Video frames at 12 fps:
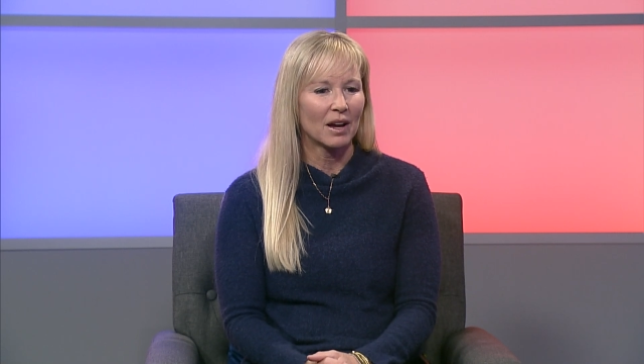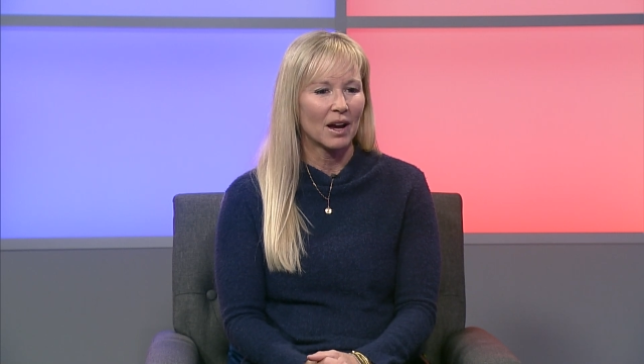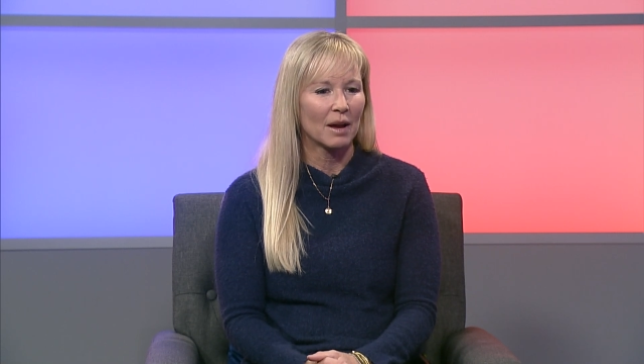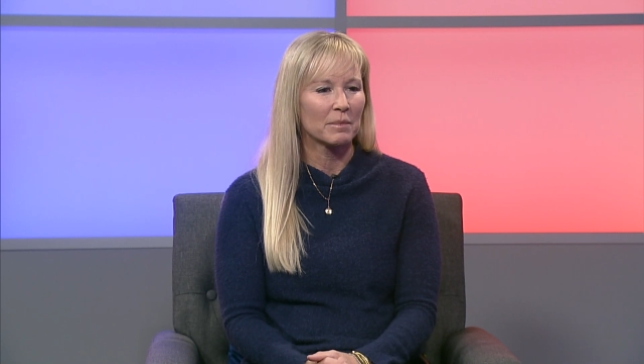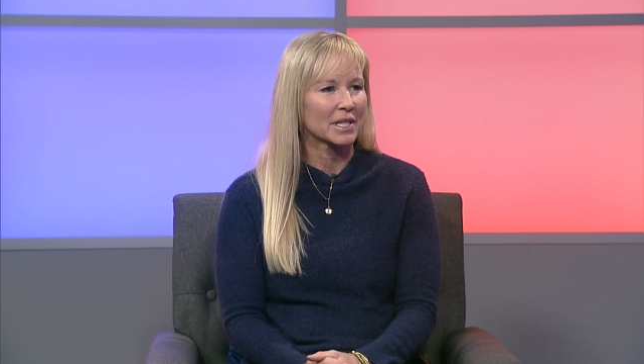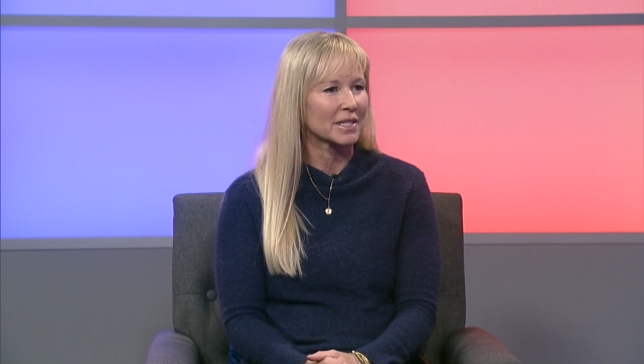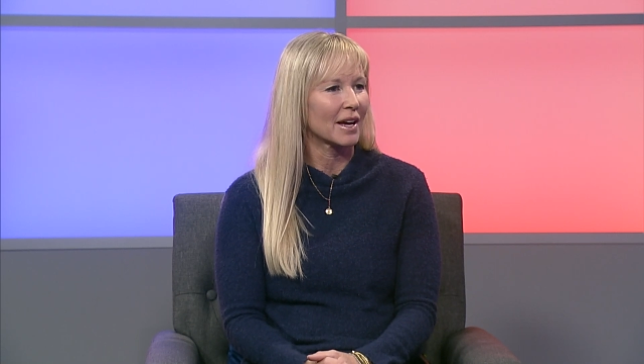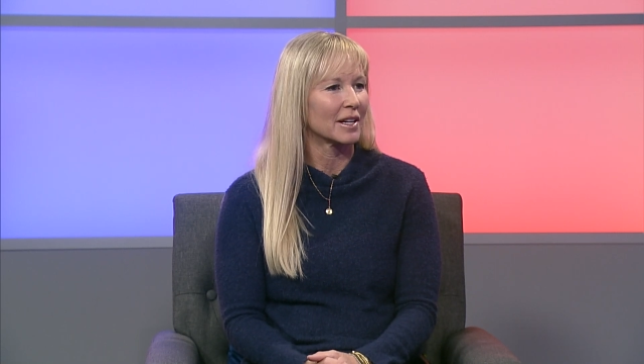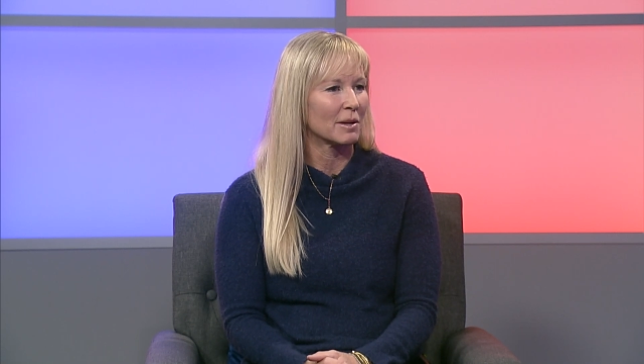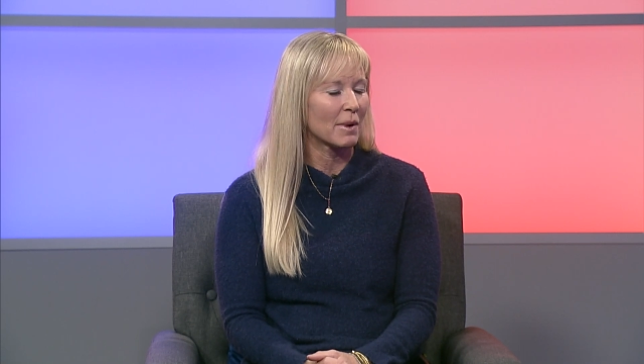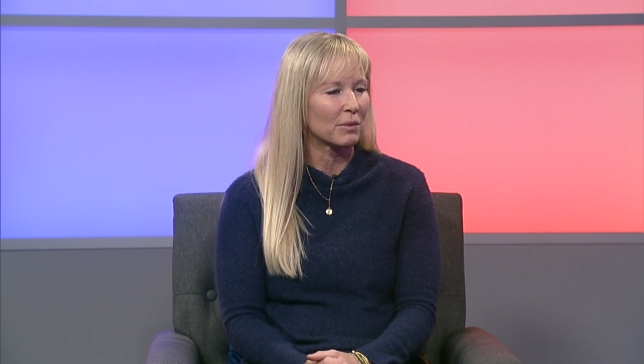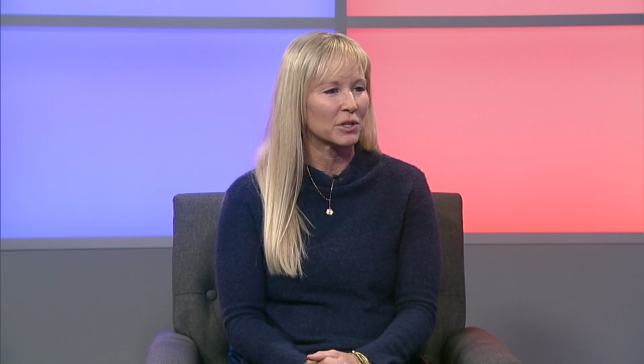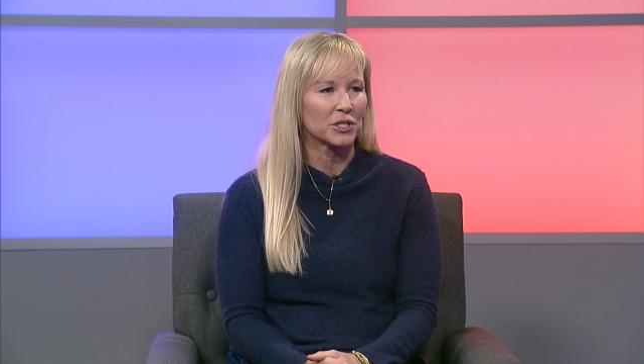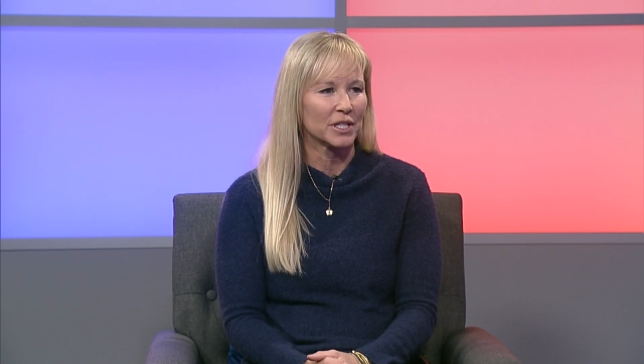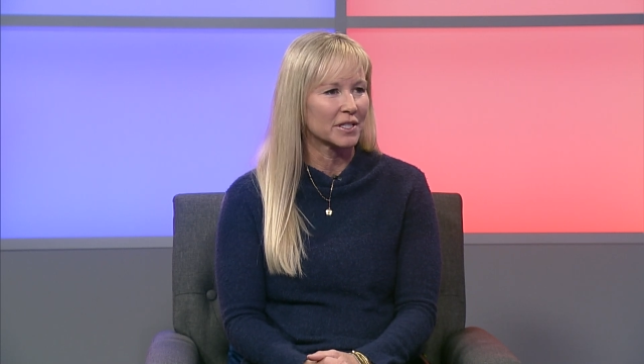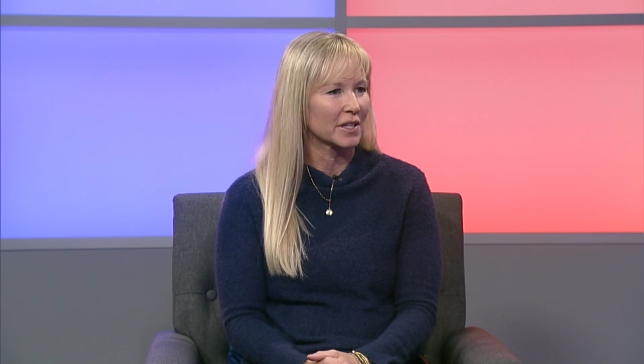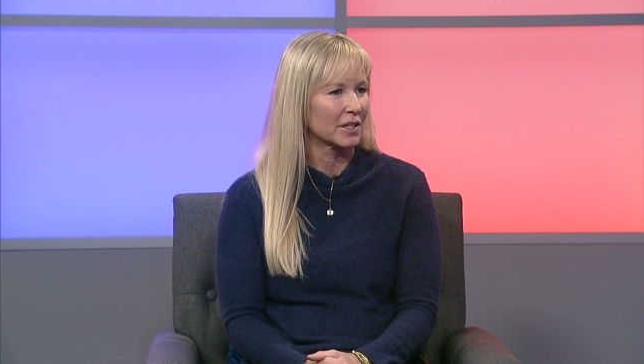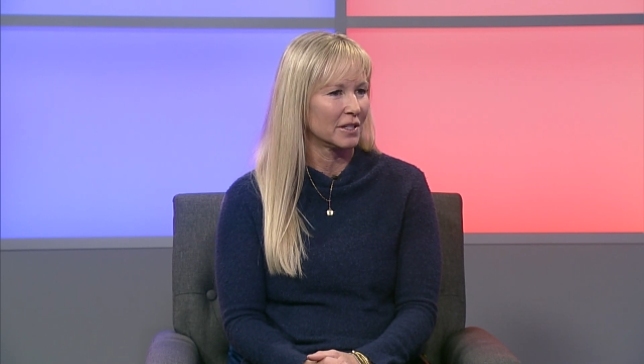I'm excited about what
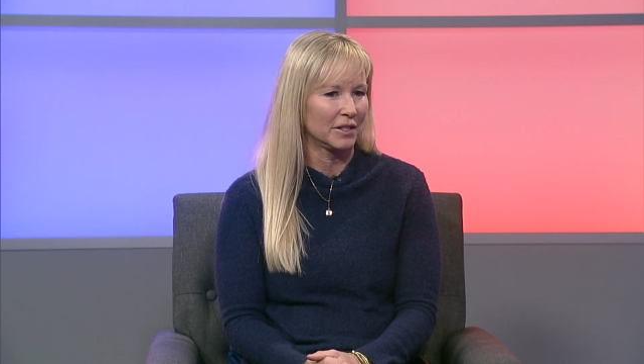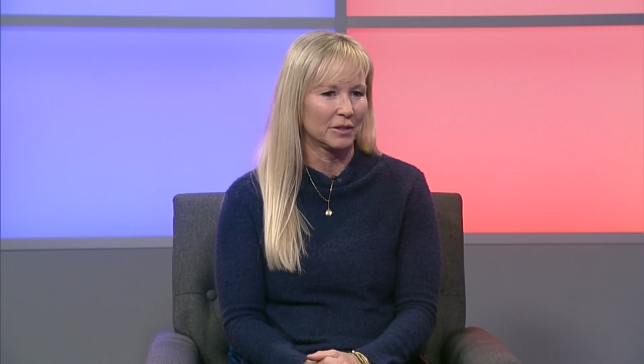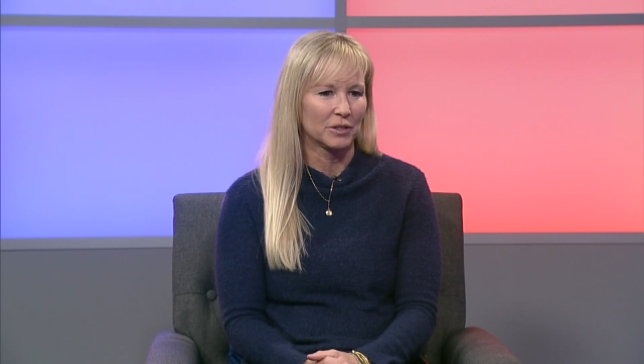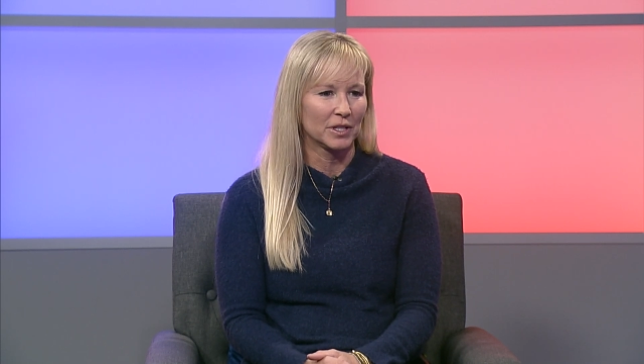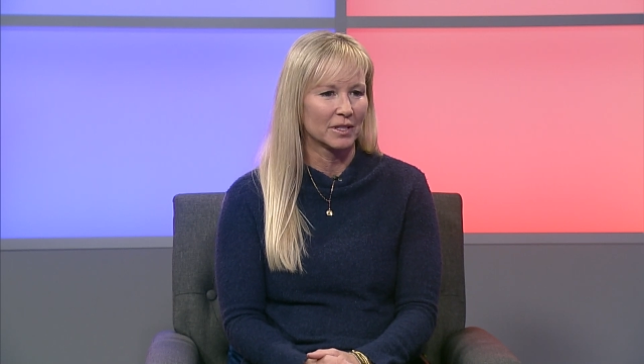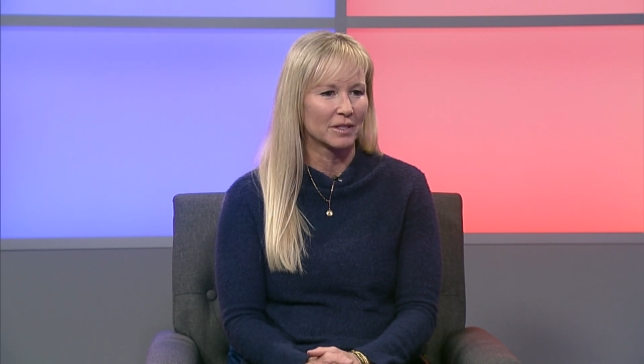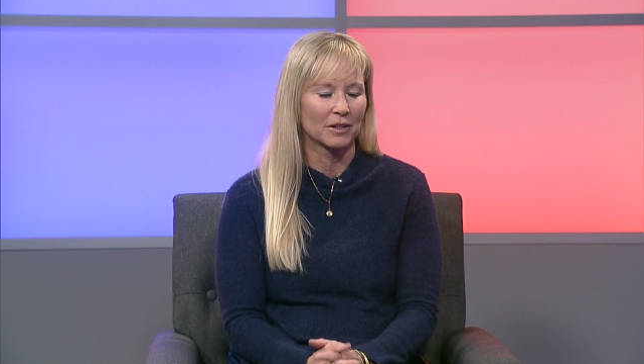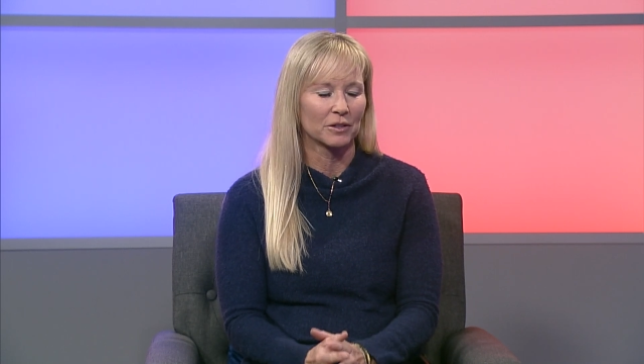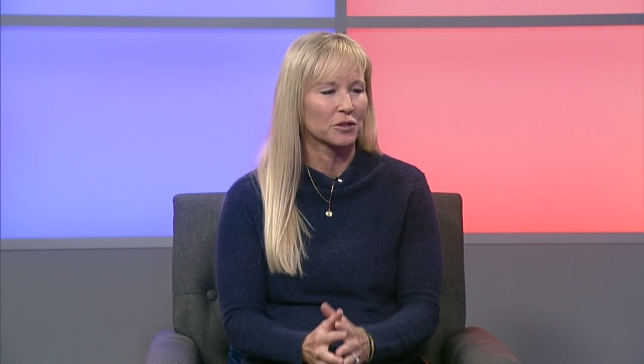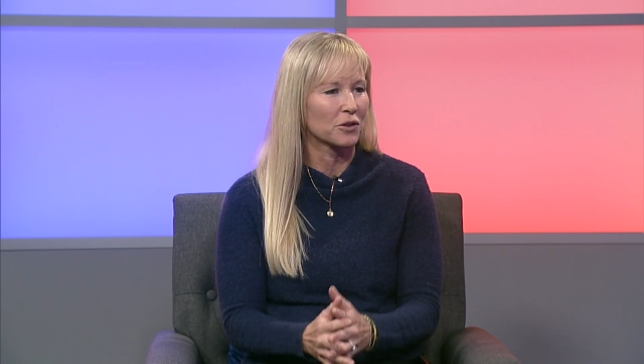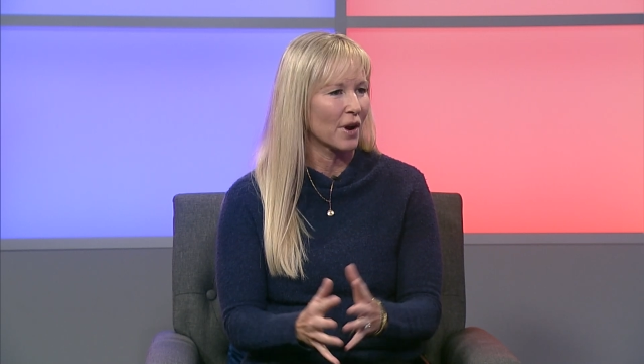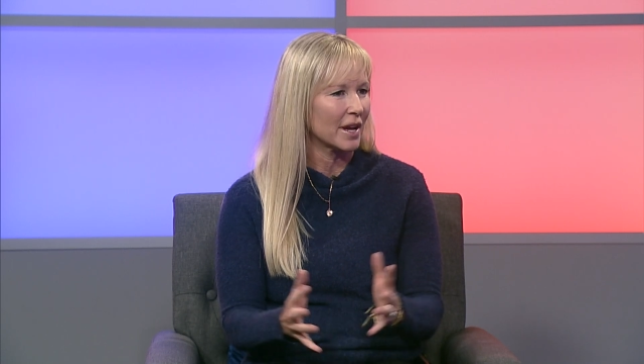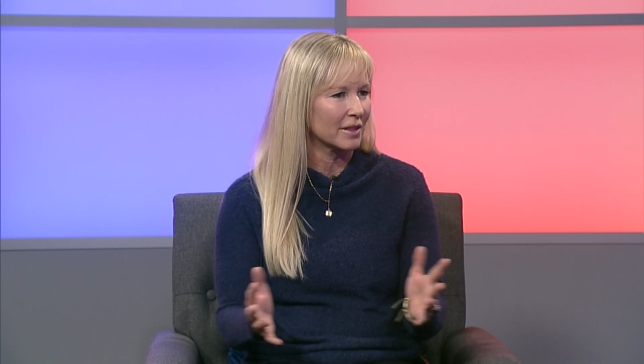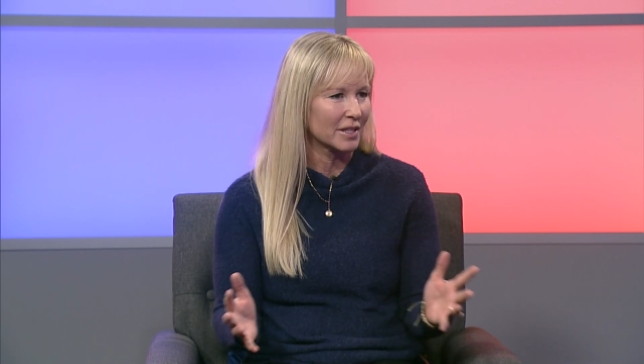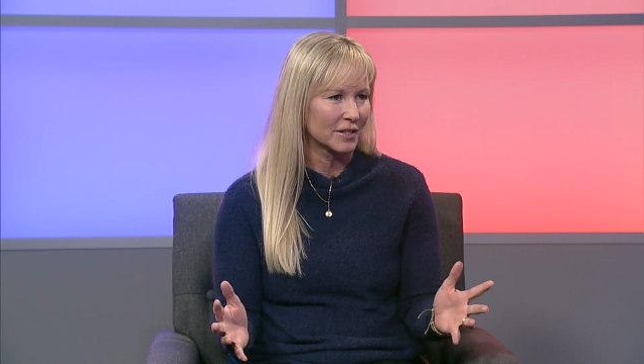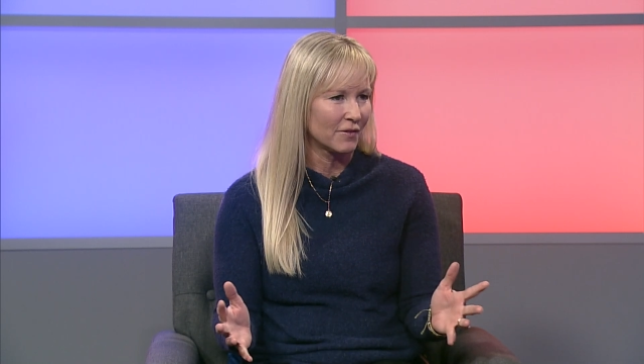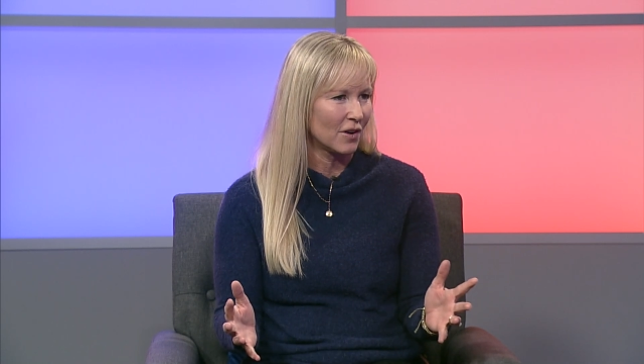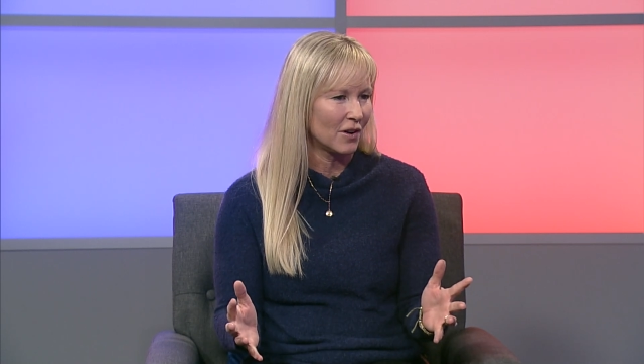she's going to do. She's looked great
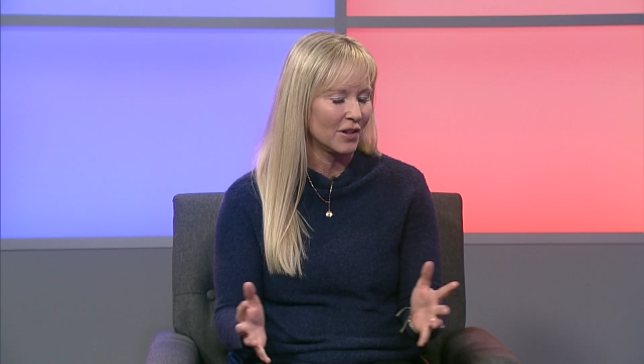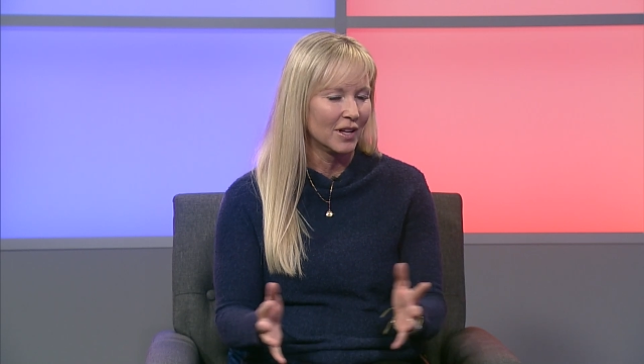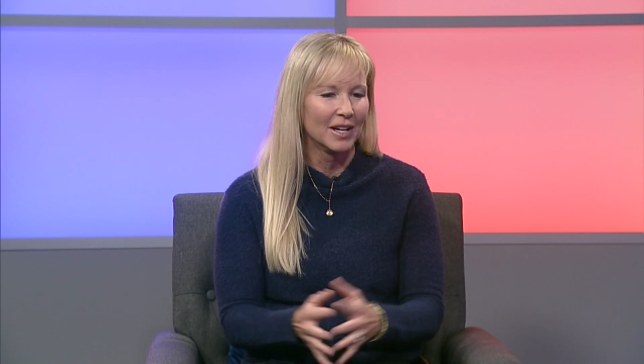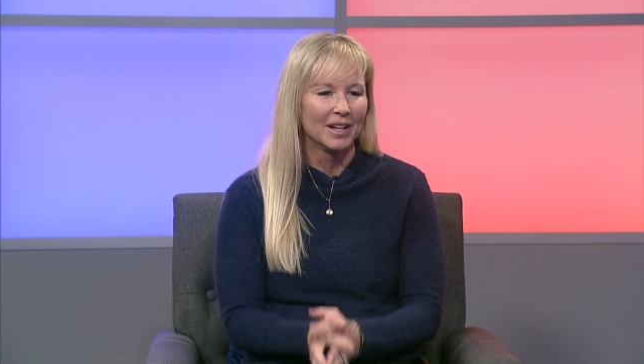this fall.